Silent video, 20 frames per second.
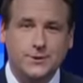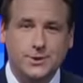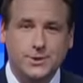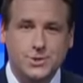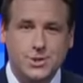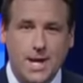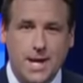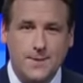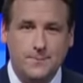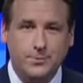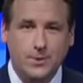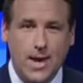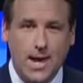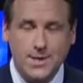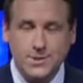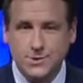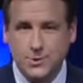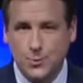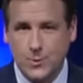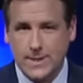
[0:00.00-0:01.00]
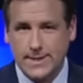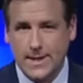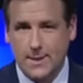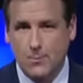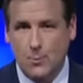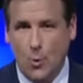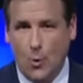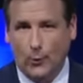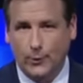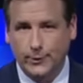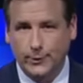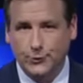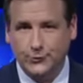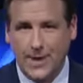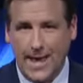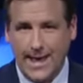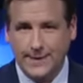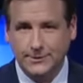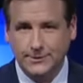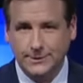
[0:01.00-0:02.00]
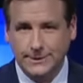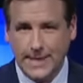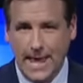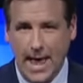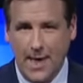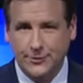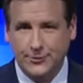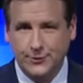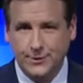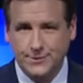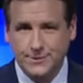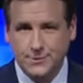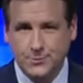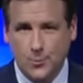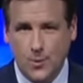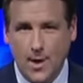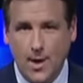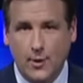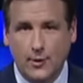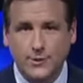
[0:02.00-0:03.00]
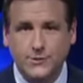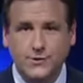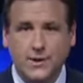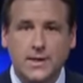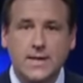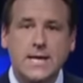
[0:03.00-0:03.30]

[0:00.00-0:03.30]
The cliche applies to weekend warriors and elite athletes as well.